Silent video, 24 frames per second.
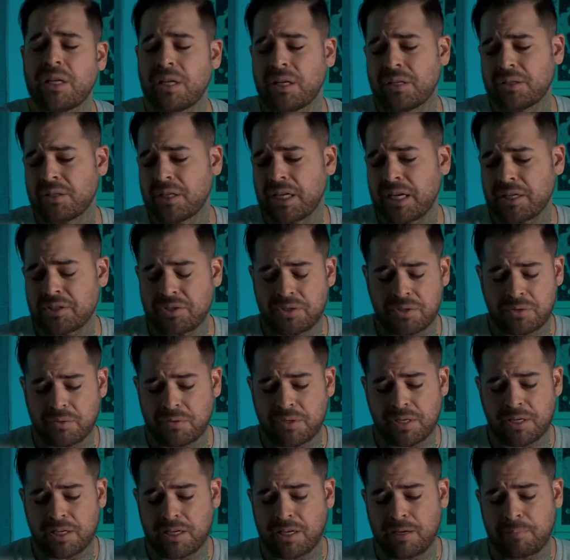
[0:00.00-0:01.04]
not
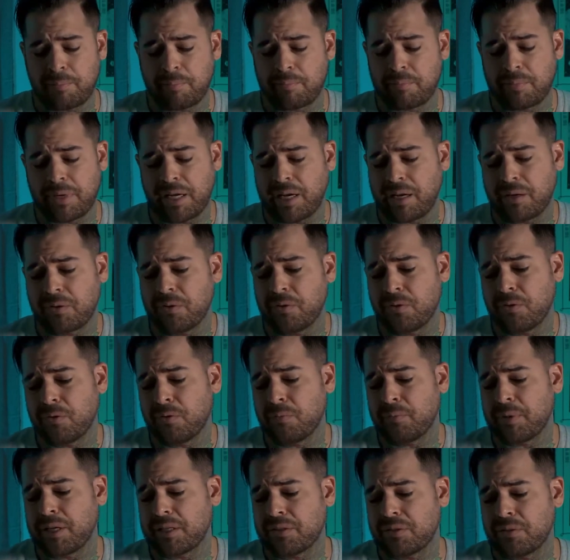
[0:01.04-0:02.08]
showing up at
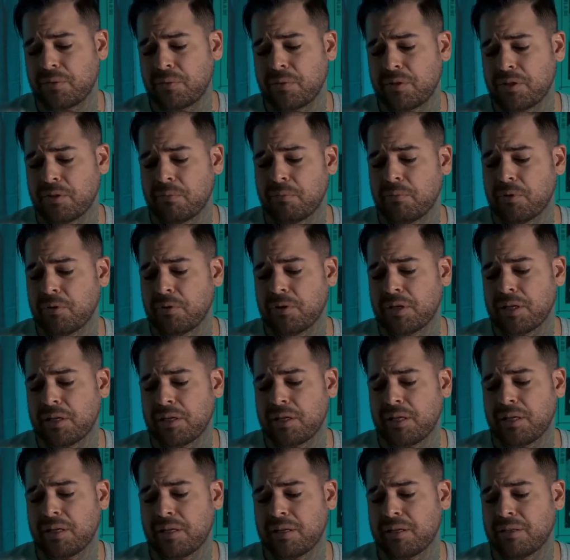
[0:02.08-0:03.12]
home at 2 in the
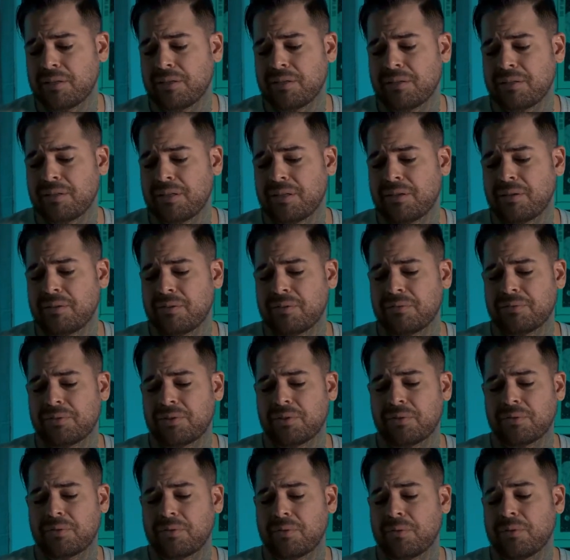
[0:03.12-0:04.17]
morning and, you know,
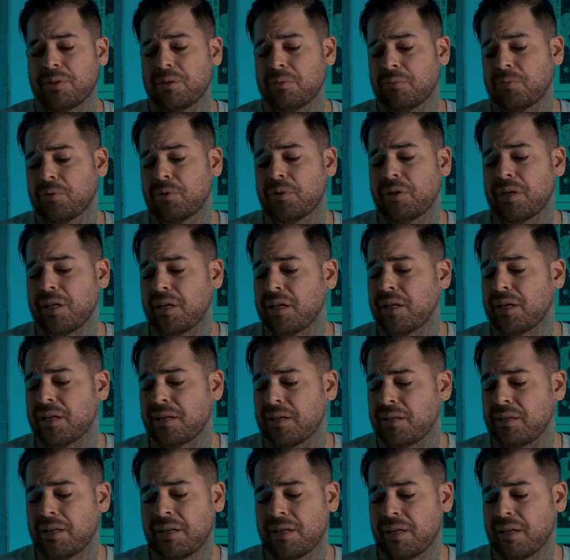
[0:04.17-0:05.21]
till 2 in the morning.
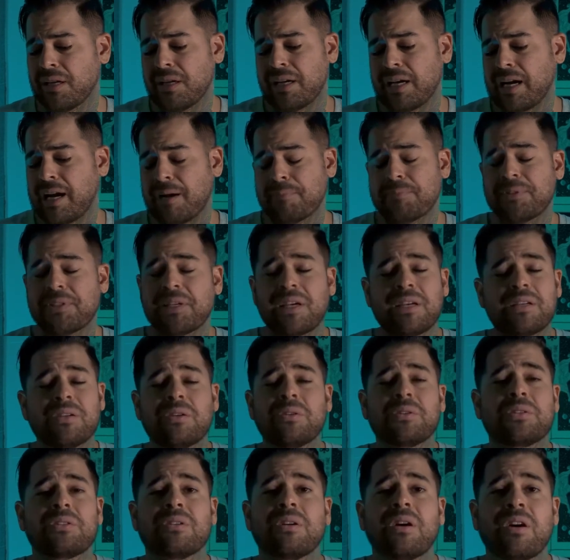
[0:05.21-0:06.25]
And I'm saying
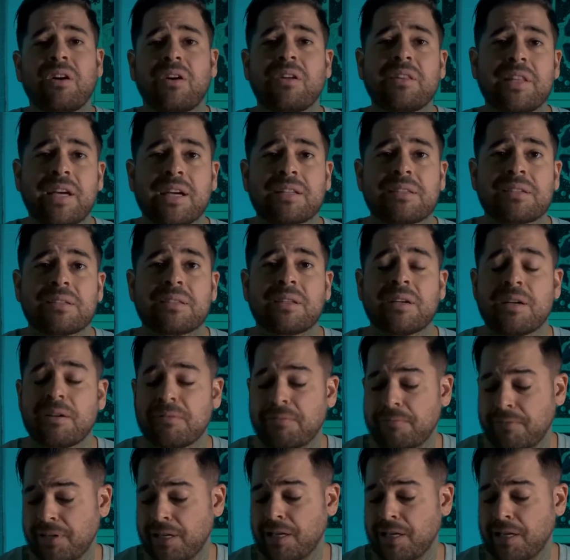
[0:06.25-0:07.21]
no to all that stuff.